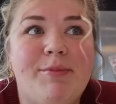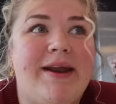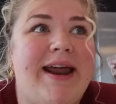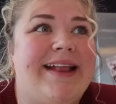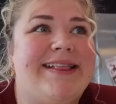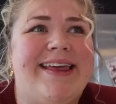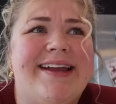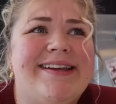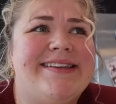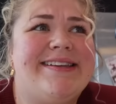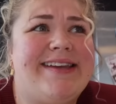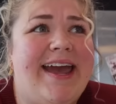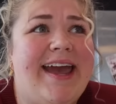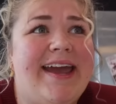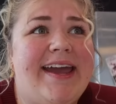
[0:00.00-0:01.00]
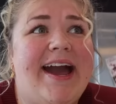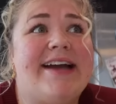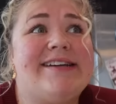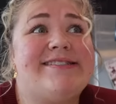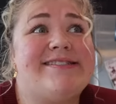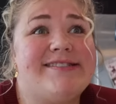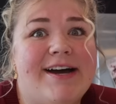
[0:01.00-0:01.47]
but at the end of the day,
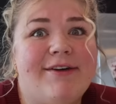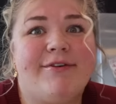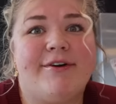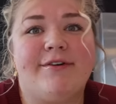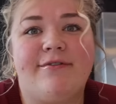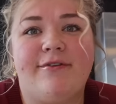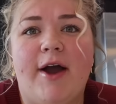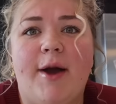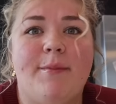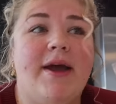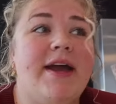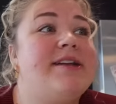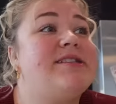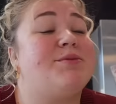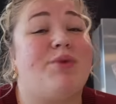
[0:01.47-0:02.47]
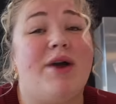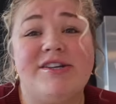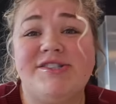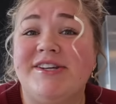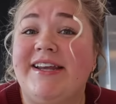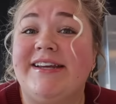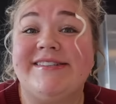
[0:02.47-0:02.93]
I suffer from
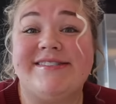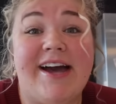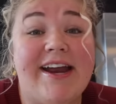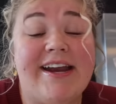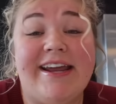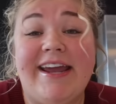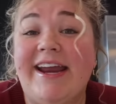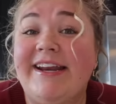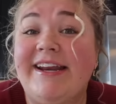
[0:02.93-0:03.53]
depression, anxiety,